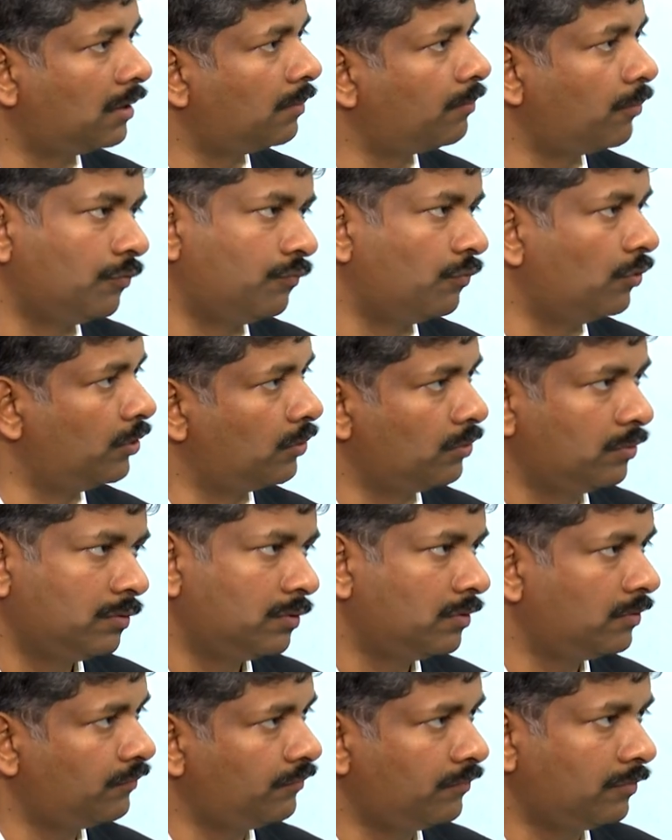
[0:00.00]
portfolio
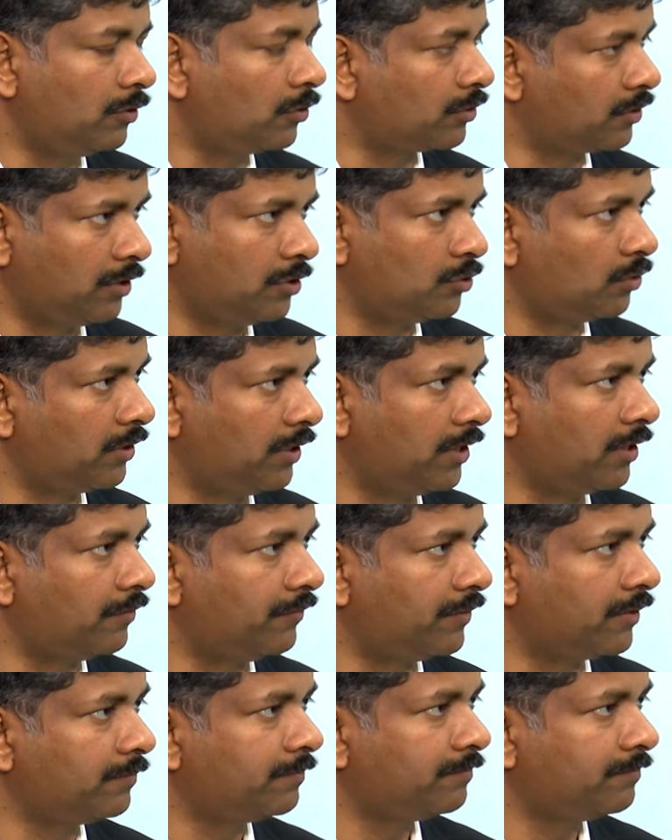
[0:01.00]
doctor they already have.